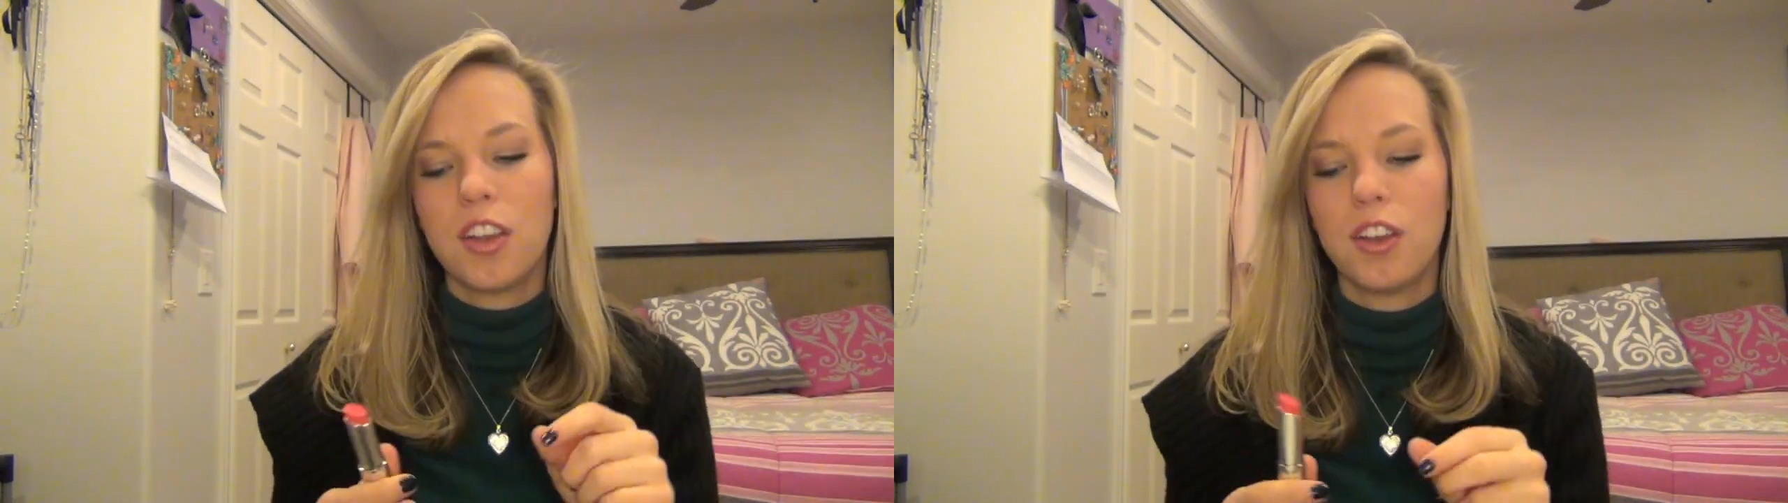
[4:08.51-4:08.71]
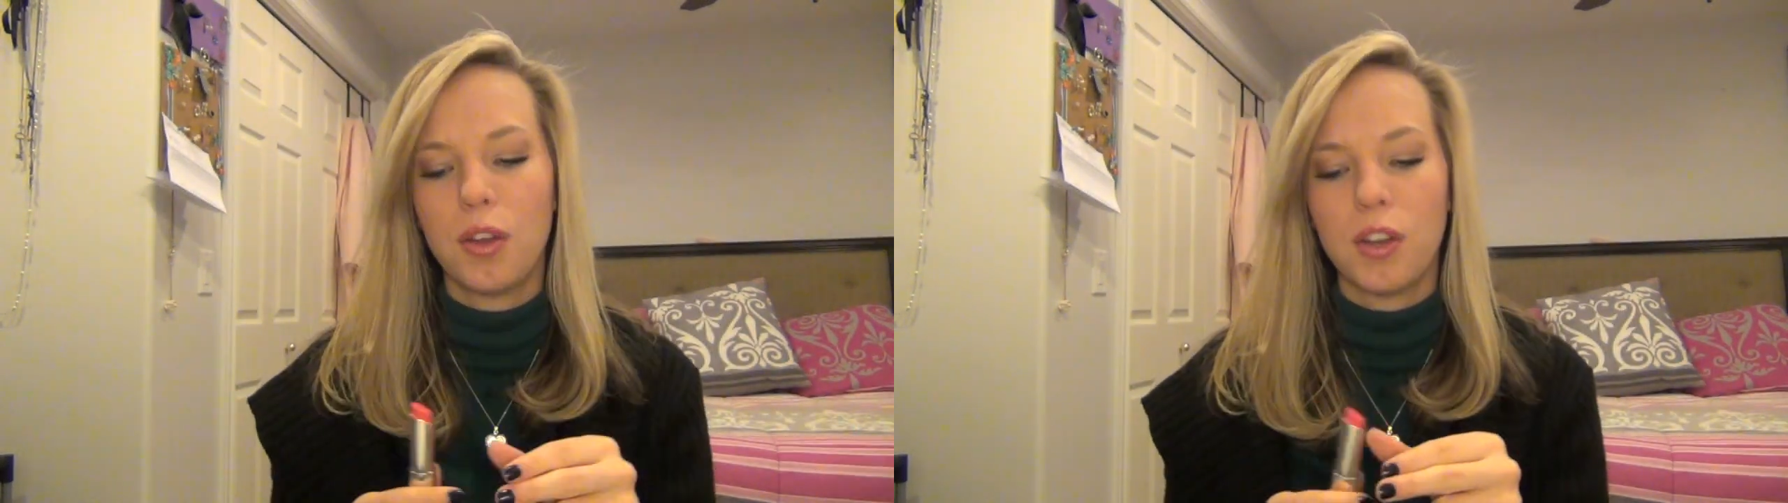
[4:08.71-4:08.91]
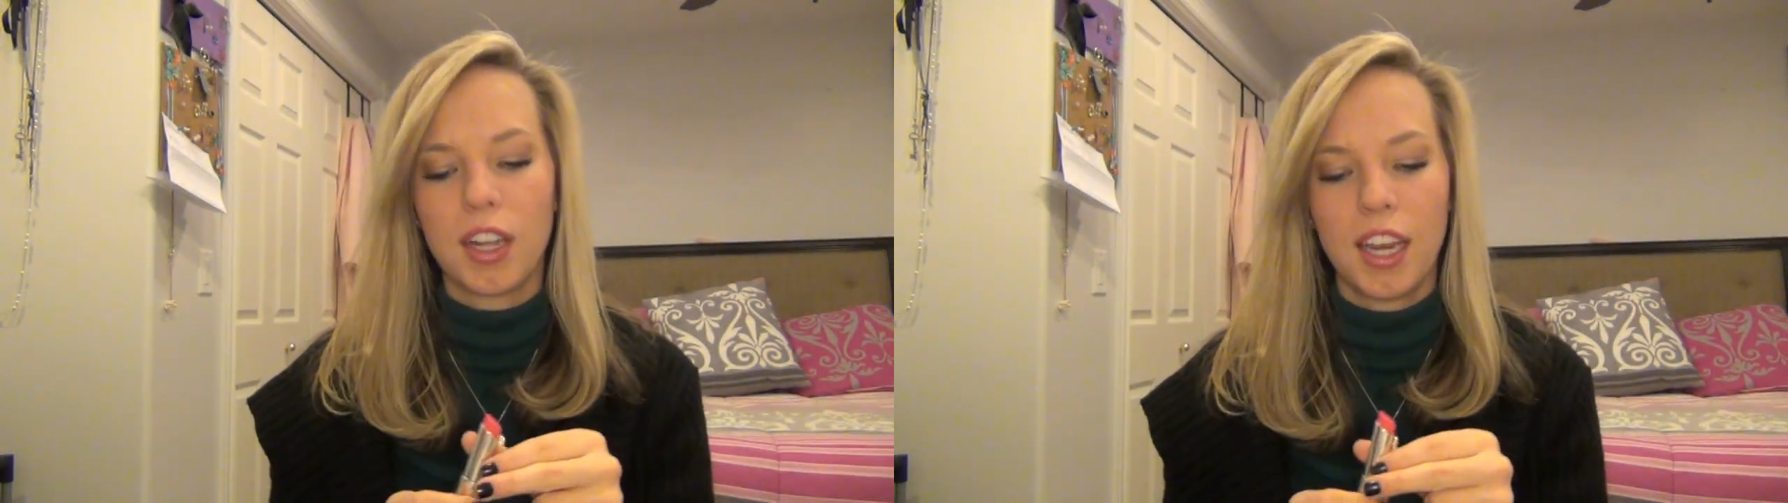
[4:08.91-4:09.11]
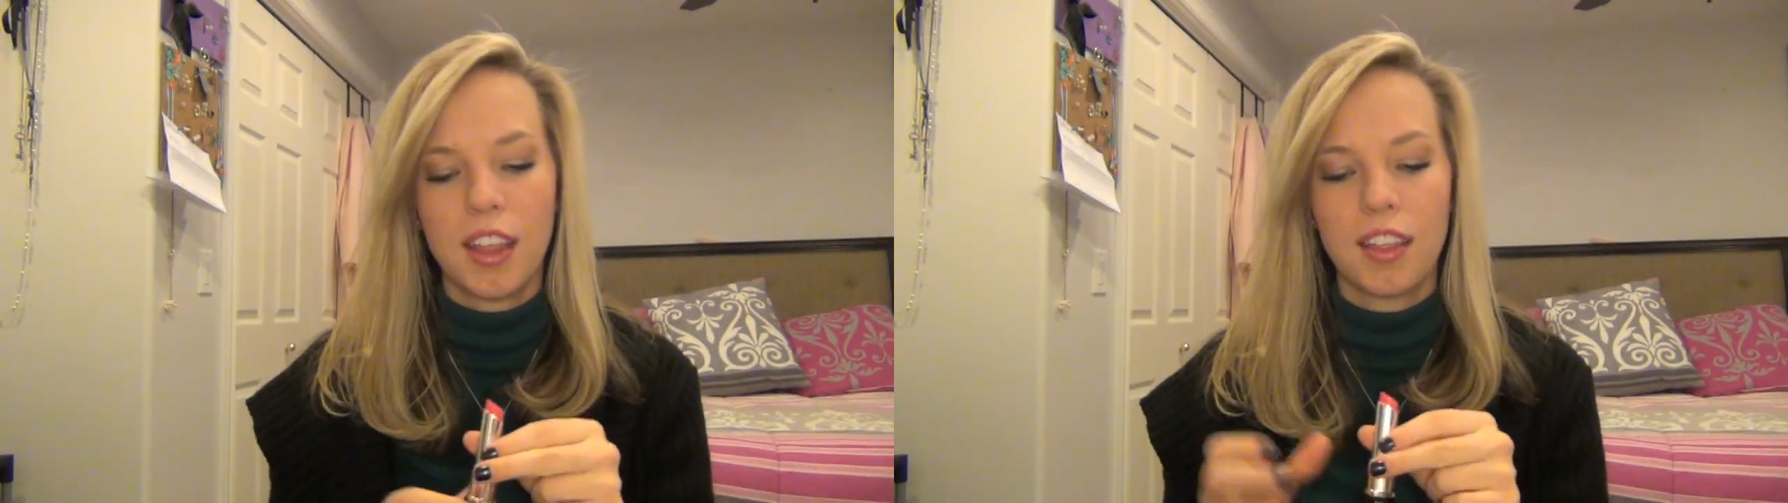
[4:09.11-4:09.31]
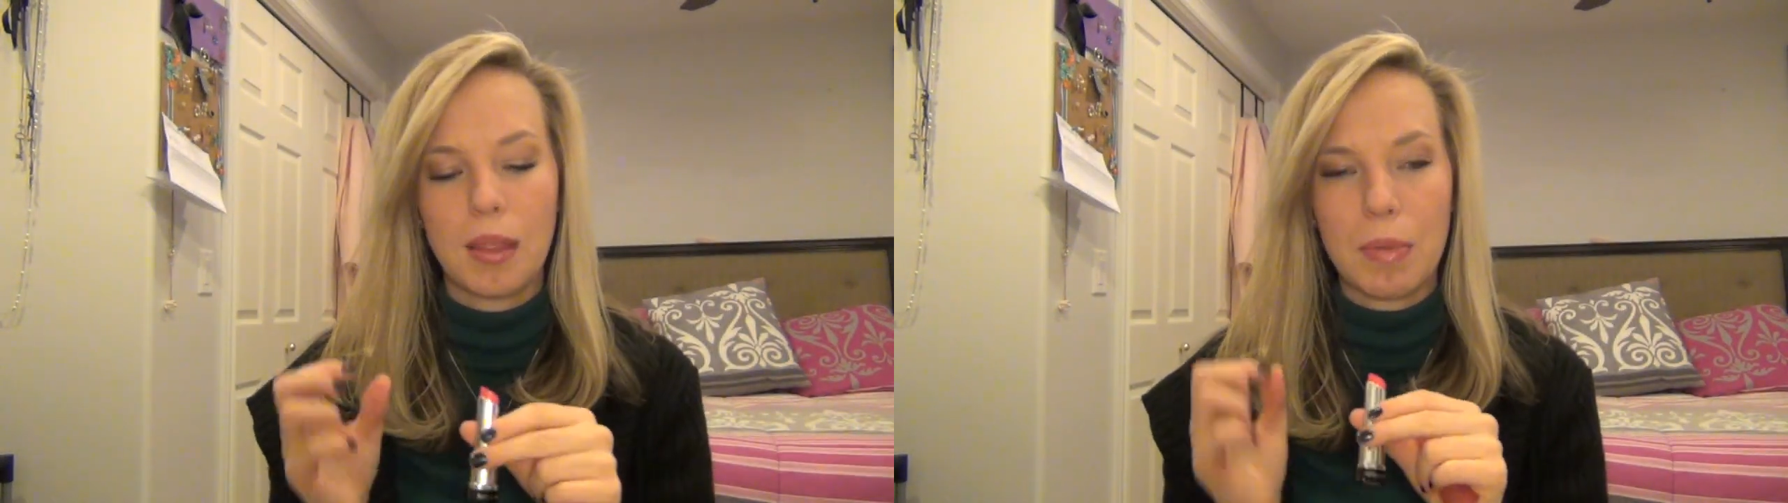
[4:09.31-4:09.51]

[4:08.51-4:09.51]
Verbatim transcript: You know, you're getting the